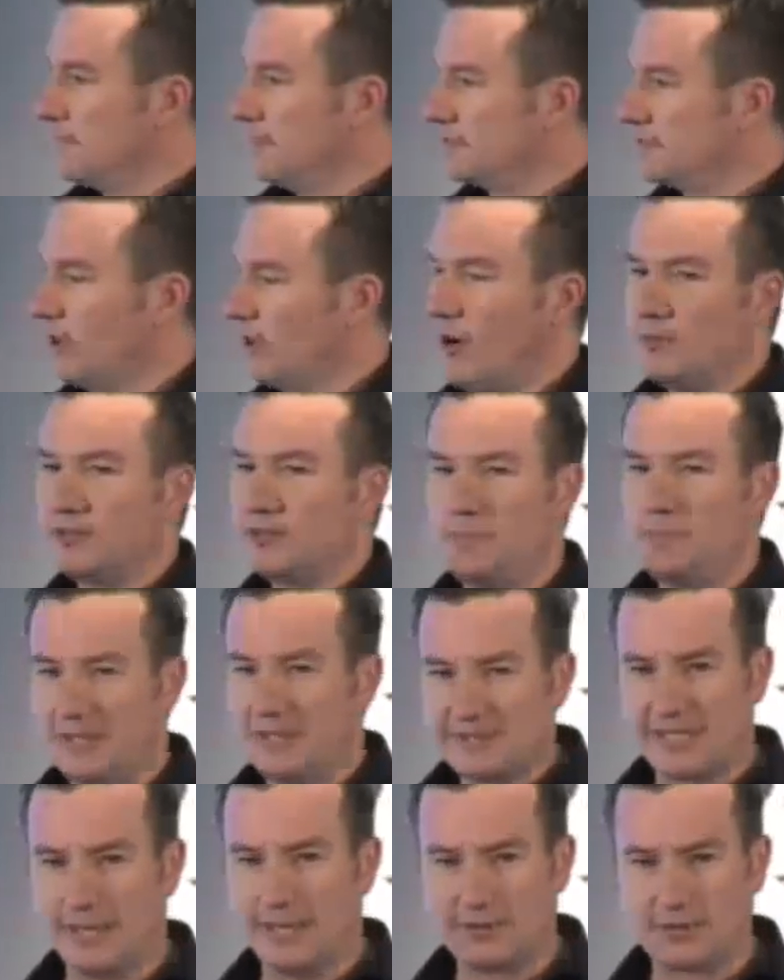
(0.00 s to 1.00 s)
So I was a
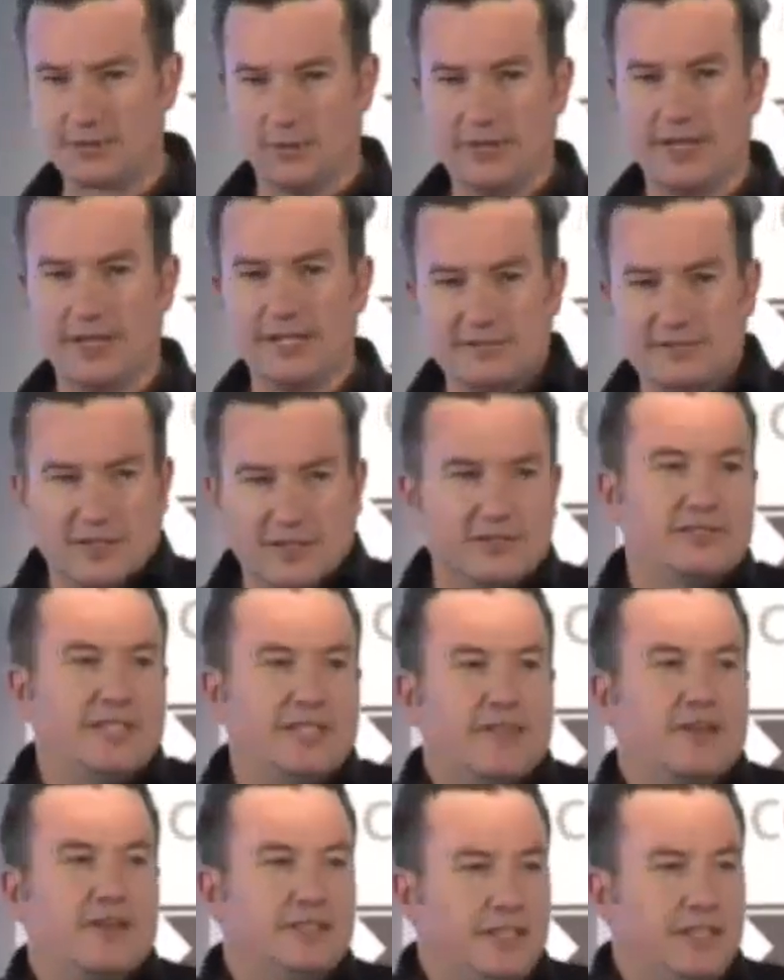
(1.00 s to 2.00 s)
bit skeptical. Now, that's not to
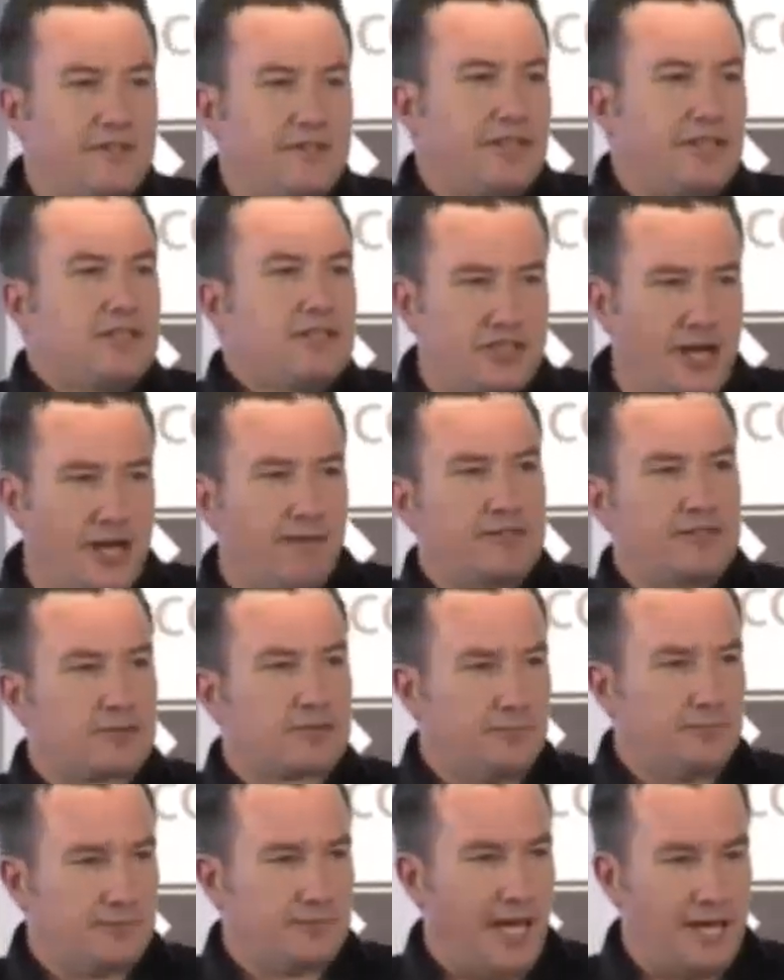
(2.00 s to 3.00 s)
say that I didn't think that
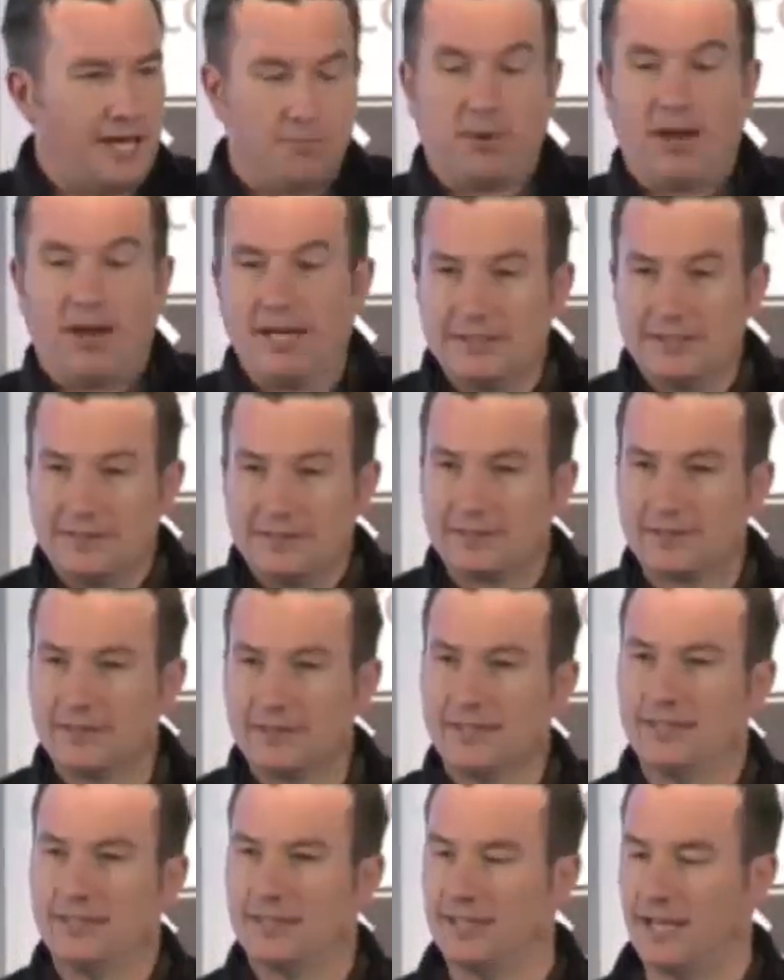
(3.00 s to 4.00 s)
JavaScript had a place.
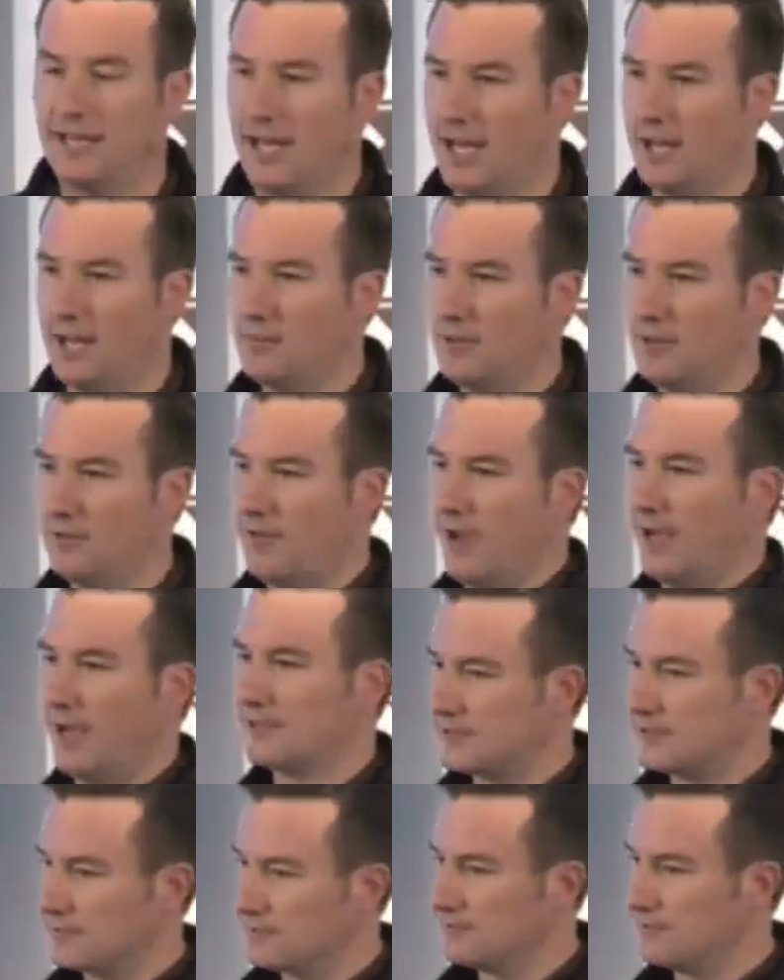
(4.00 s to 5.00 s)
In
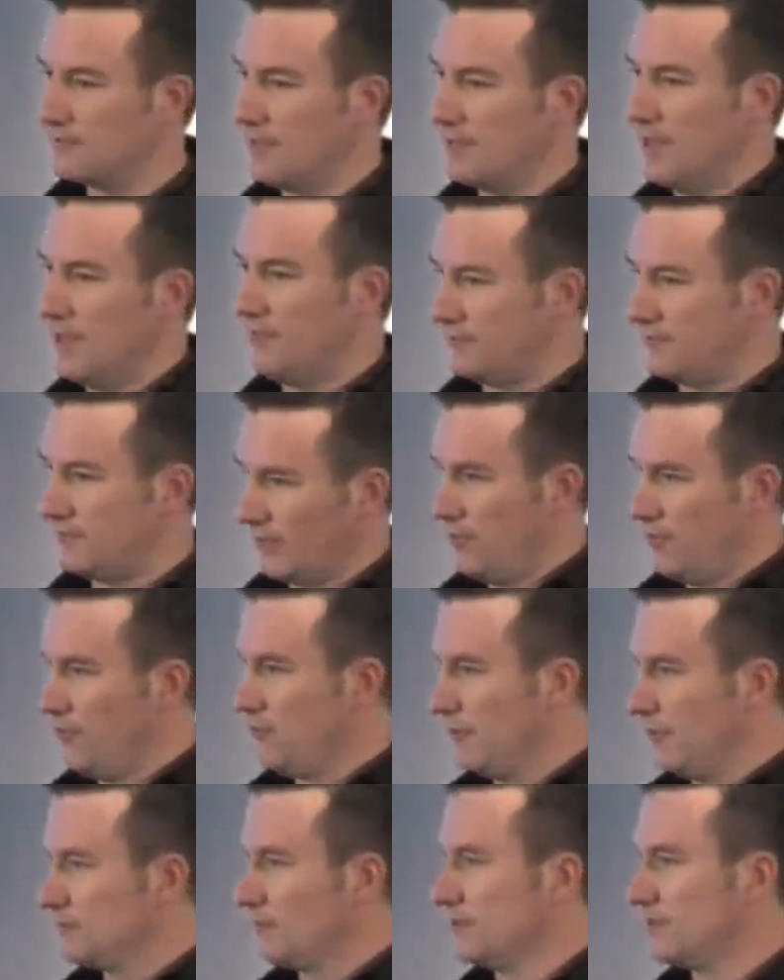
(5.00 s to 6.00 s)
fact, if some of you
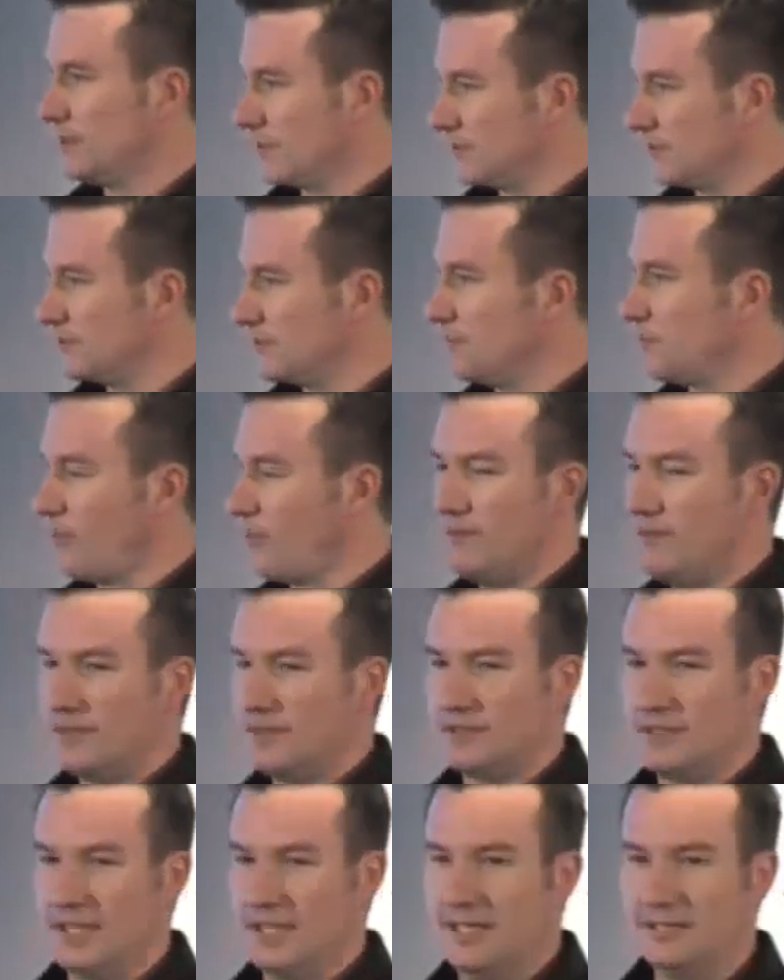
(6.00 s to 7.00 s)
have been to my sessions in
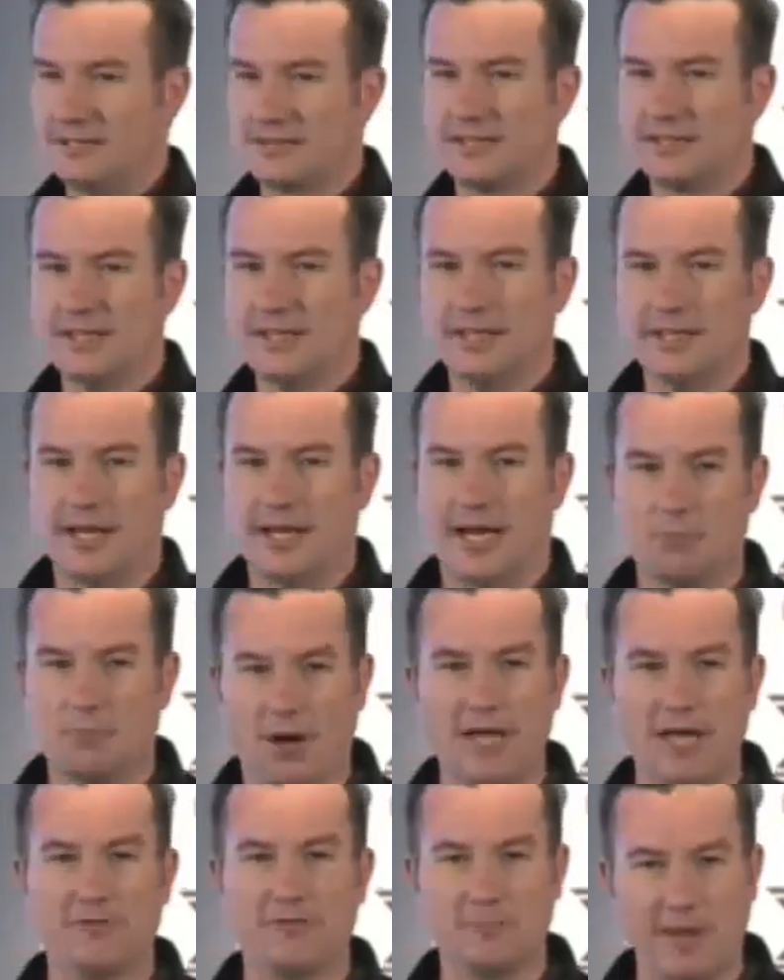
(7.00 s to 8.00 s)
previous years,
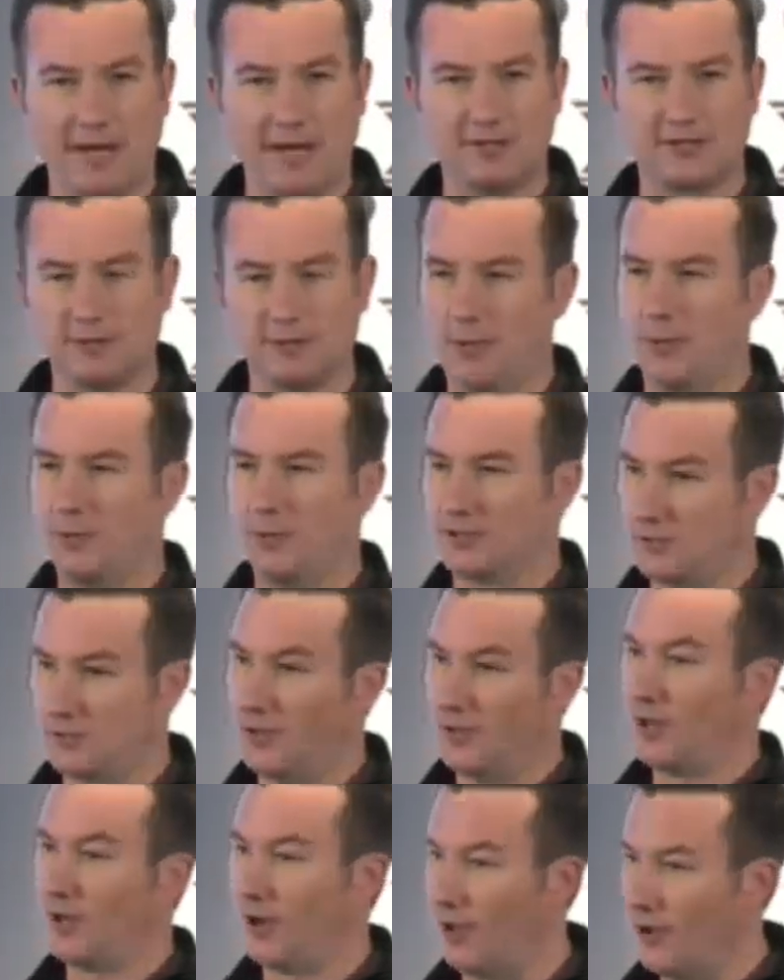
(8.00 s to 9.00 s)
I even managed to build a
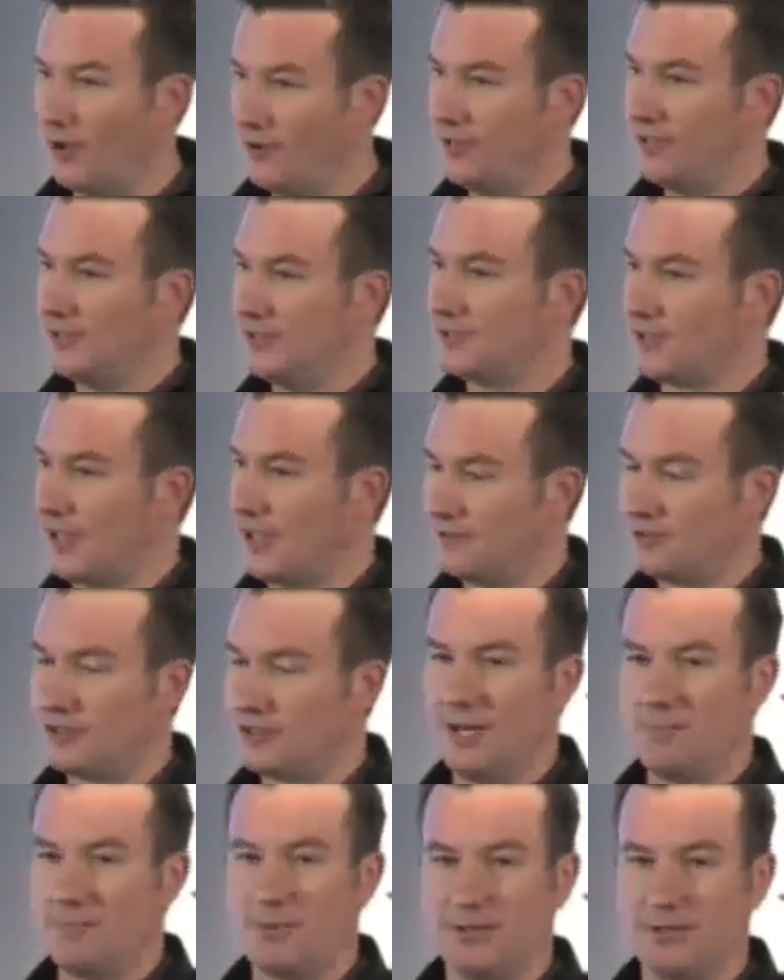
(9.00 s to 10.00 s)
Twitter clone inside of
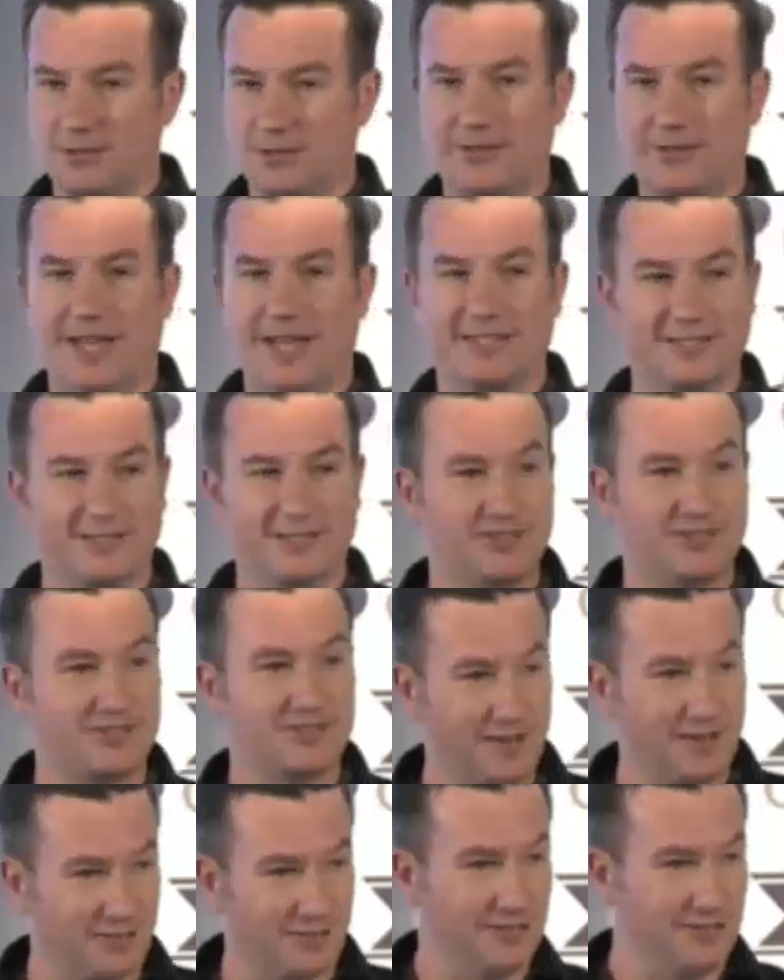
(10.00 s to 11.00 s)
SharePoint
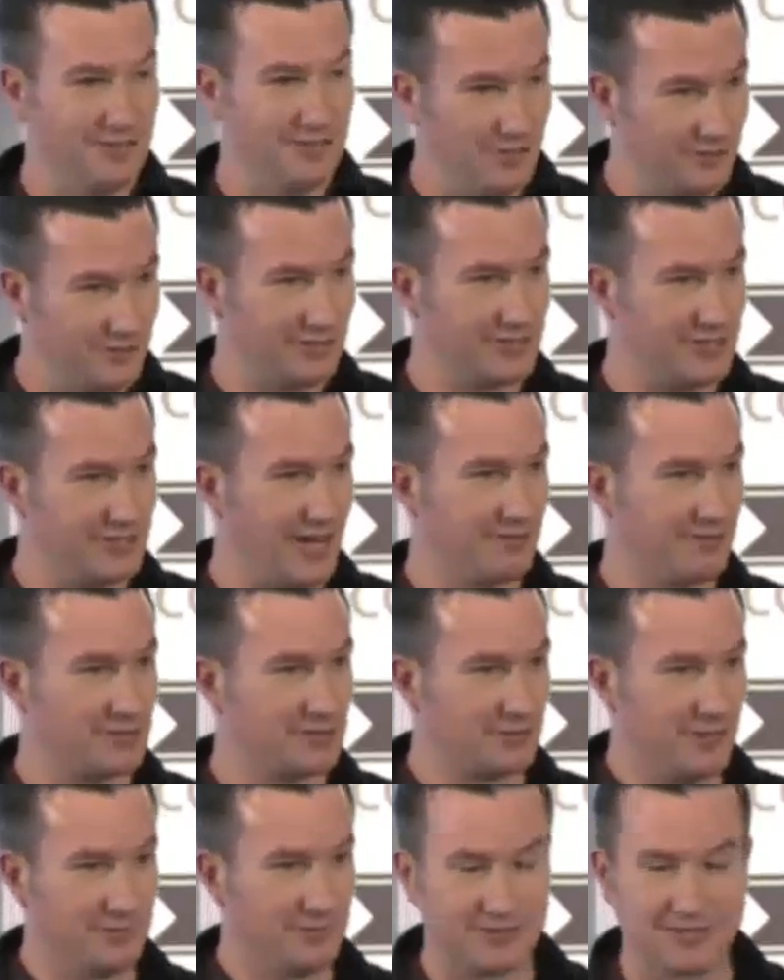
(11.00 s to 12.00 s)
2007 using
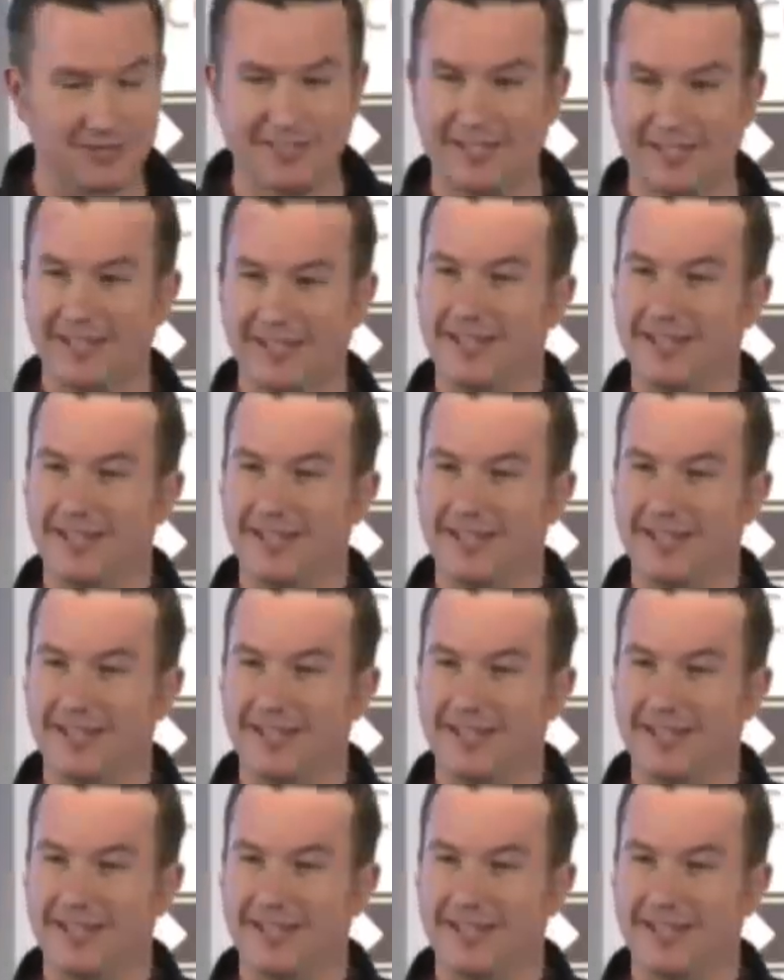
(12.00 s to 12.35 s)
JavaScript.